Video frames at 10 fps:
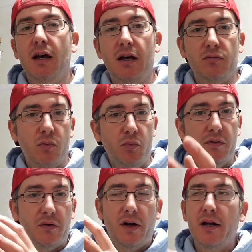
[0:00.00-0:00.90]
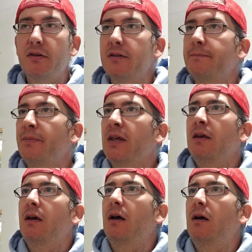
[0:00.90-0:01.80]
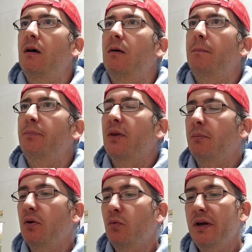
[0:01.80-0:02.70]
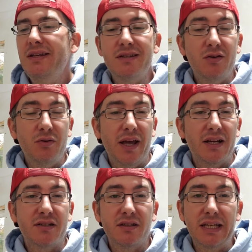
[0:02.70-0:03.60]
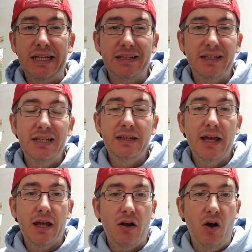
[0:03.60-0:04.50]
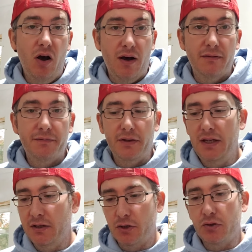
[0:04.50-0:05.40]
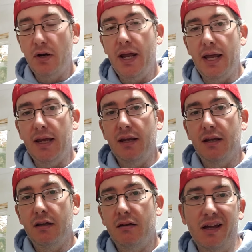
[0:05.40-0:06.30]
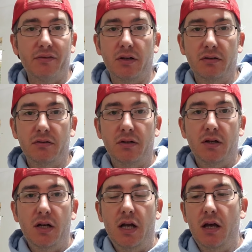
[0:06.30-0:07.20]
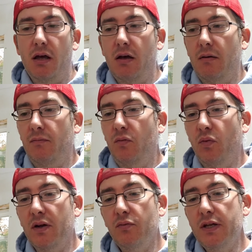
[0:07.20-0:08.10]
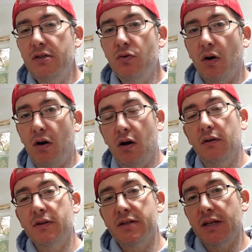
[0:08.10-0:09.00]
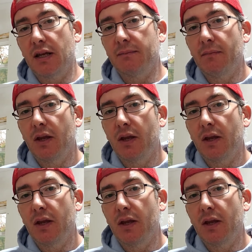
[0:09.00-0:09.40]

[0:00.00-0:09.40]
and will move around. But we don't actually clean that off in a tray ever. When we do our harvesting,